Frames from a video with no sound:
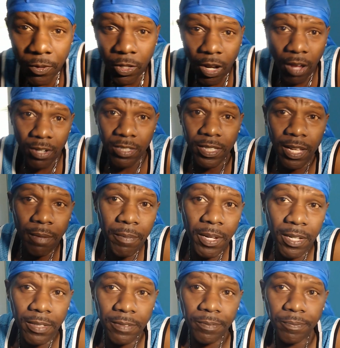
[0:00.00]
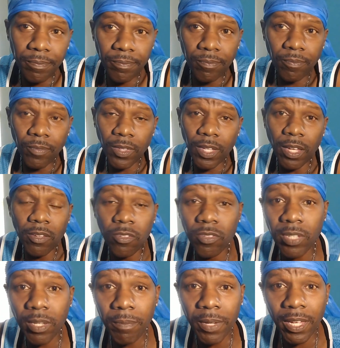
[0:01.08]
You understand me? Can you
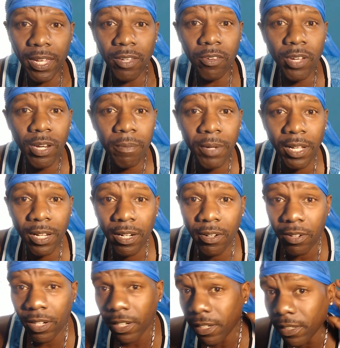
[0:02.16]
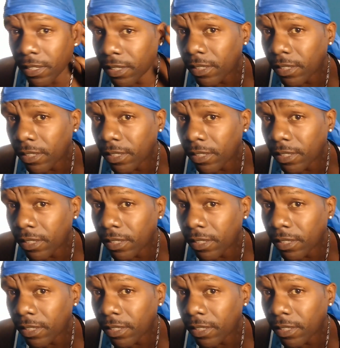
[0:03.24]
see me? Can you hear me clearly?